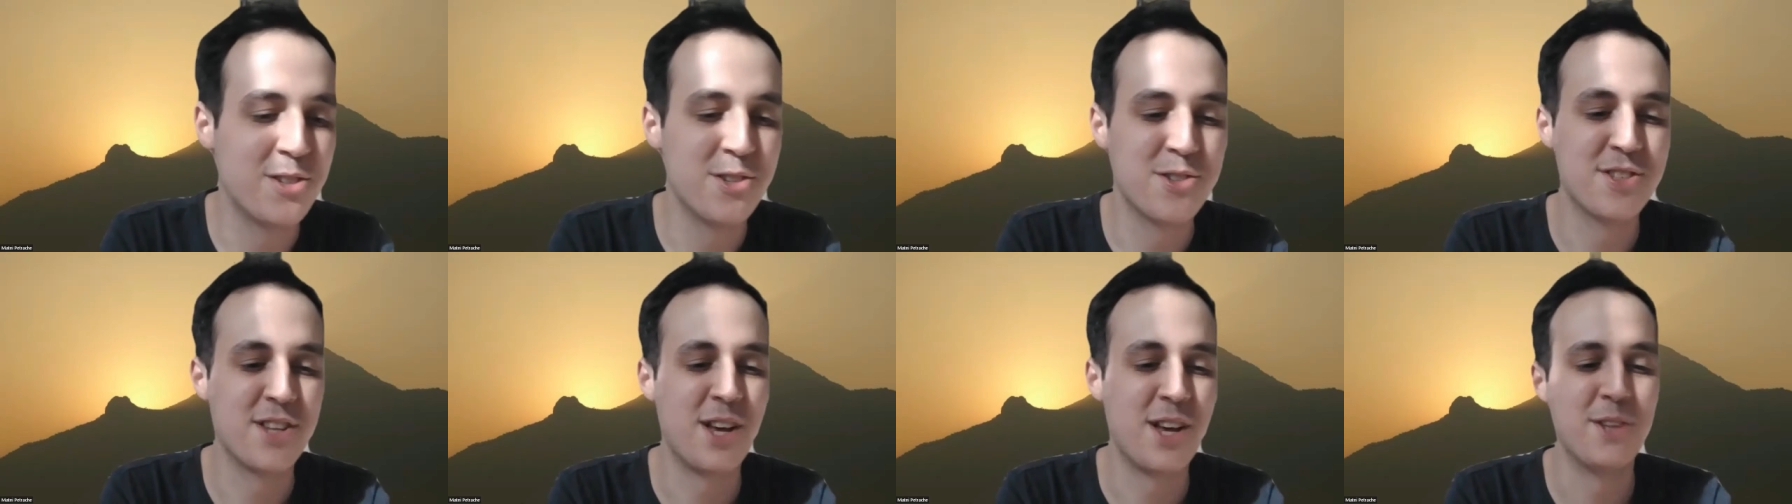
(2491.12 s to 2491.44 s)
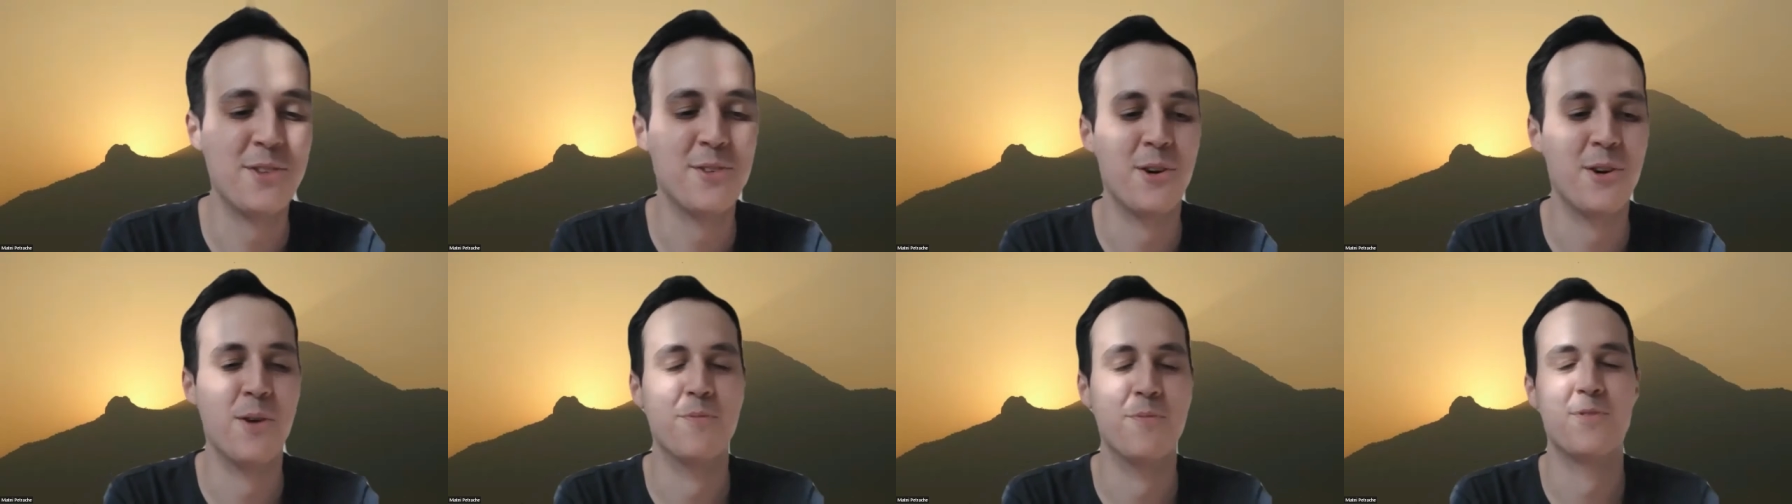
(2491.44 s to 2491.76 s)

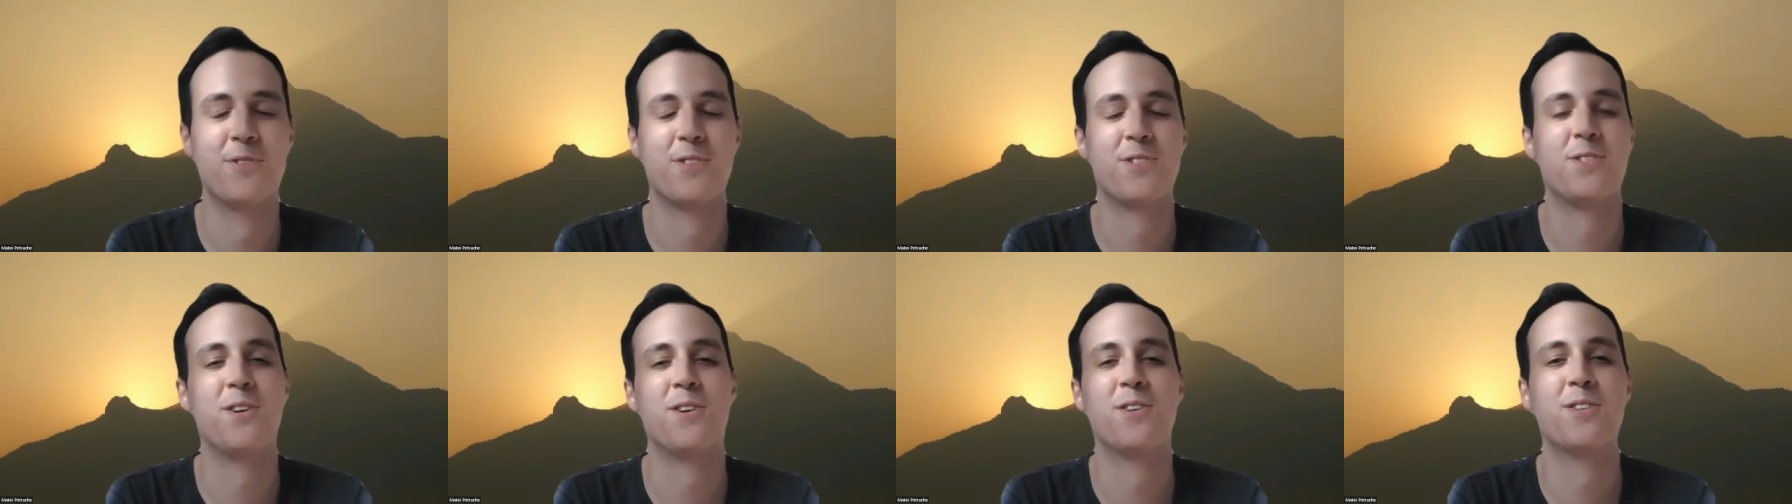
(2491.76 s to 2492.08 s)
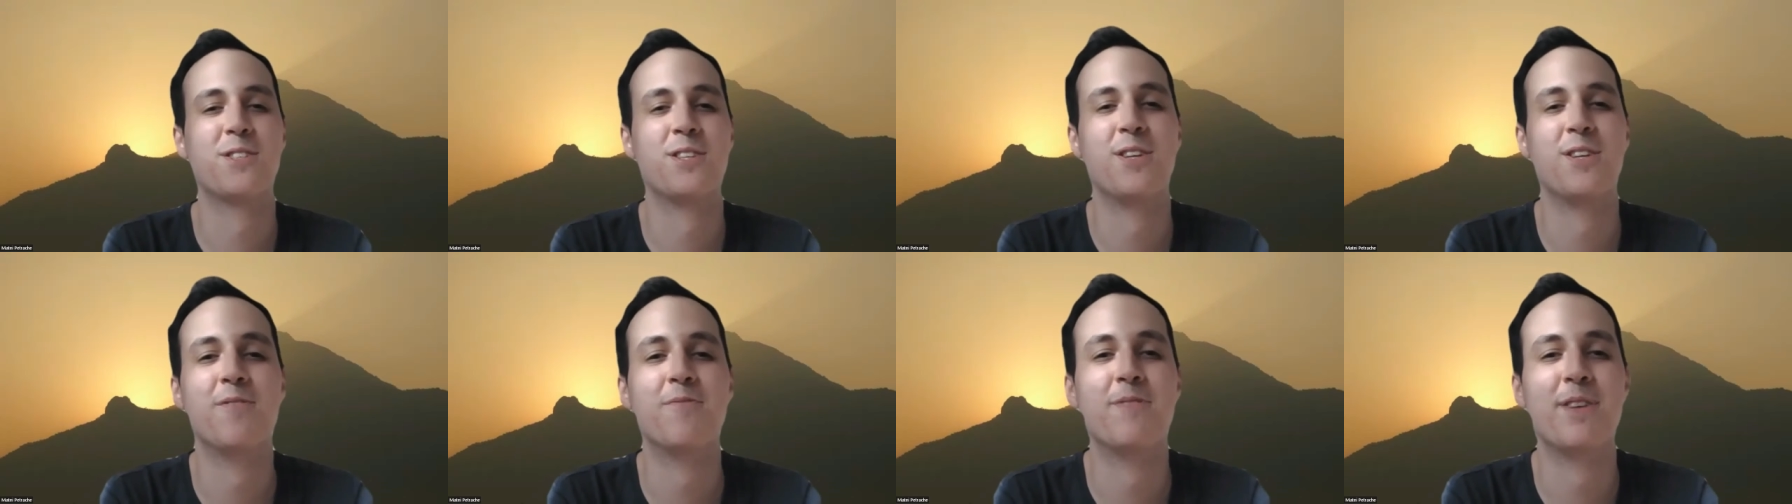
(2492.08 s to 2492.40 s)
Sadhom's
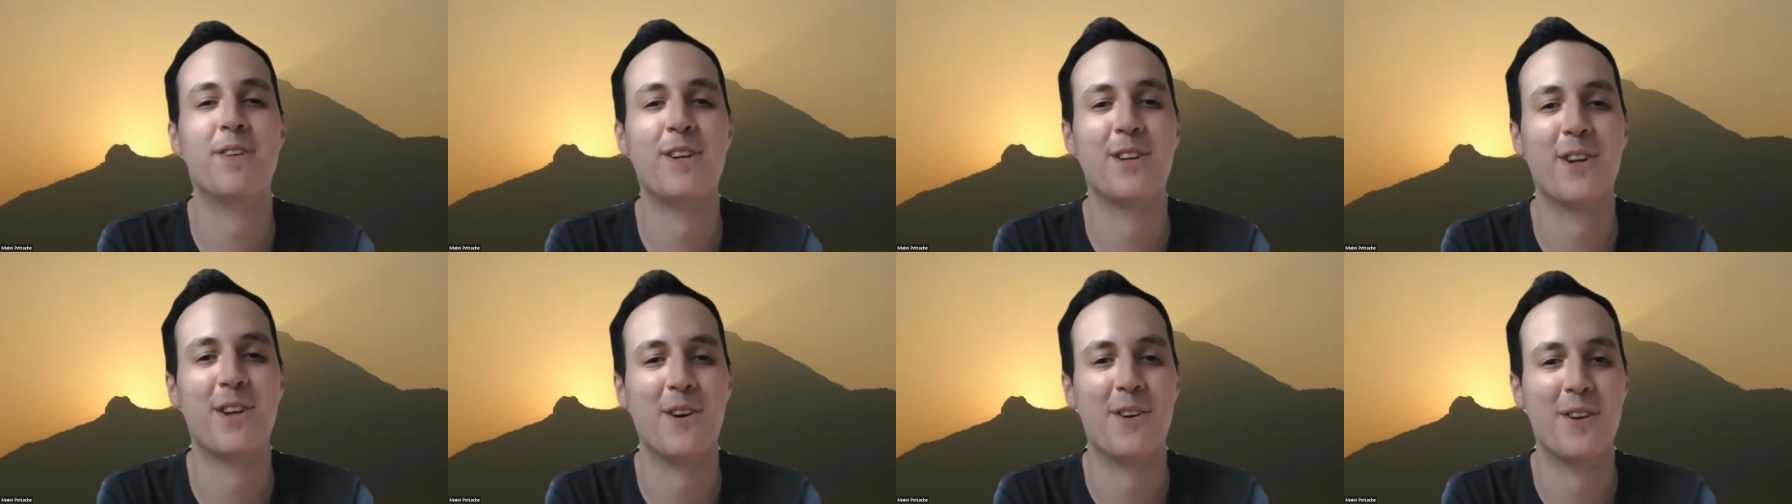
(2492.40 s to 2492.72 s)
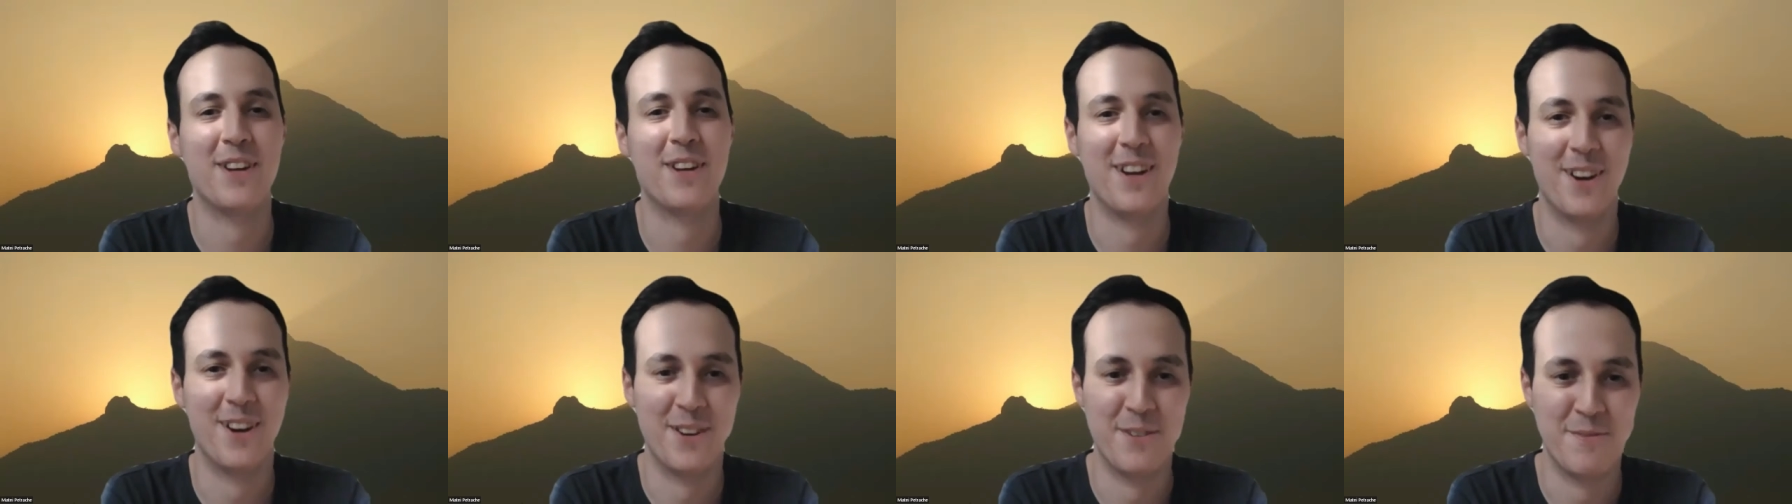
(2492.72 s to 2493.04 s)
songs have been
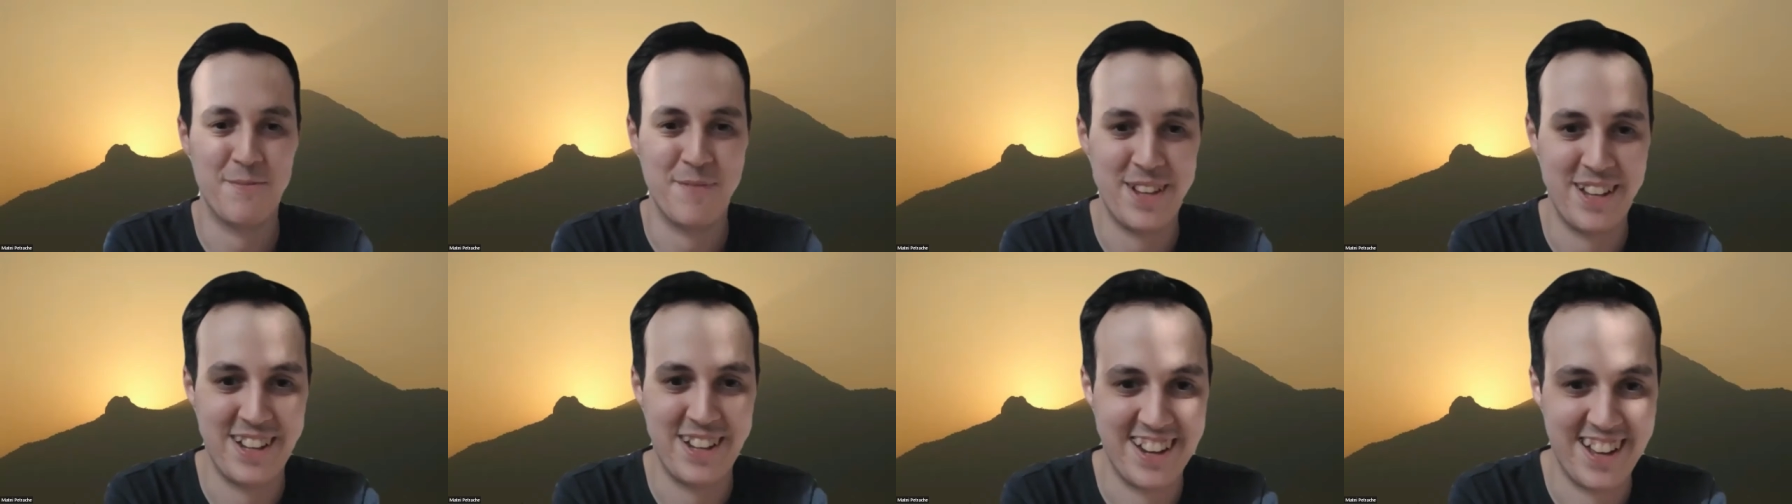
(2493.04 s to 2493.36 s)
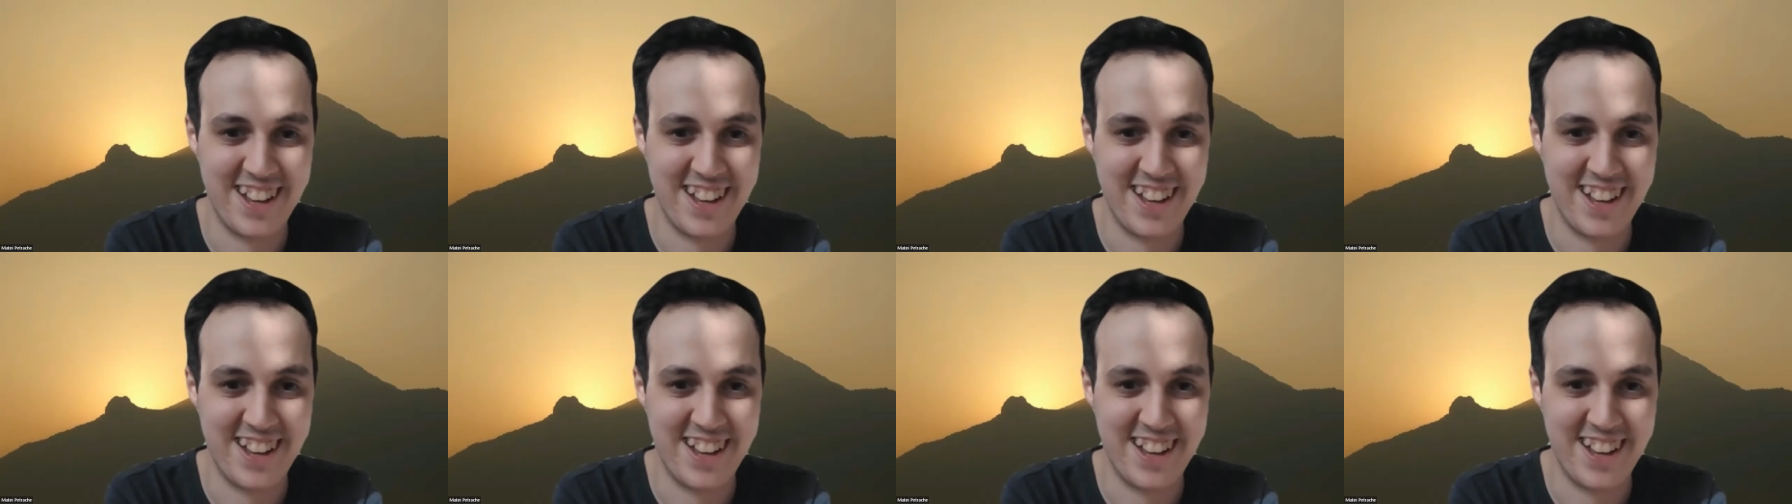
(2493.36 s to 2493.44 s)
growing on me.